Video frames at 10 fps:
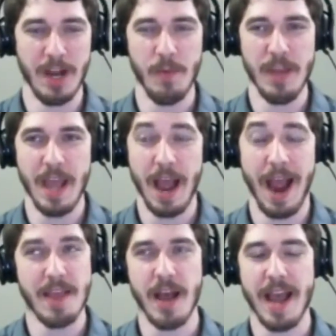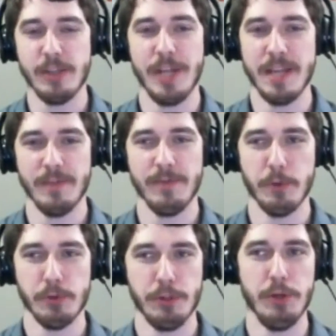I mean, I actually had the
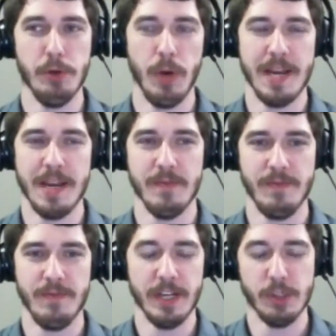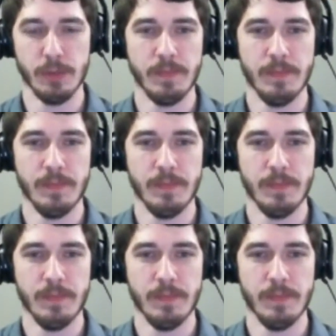first two. I didn't finish them.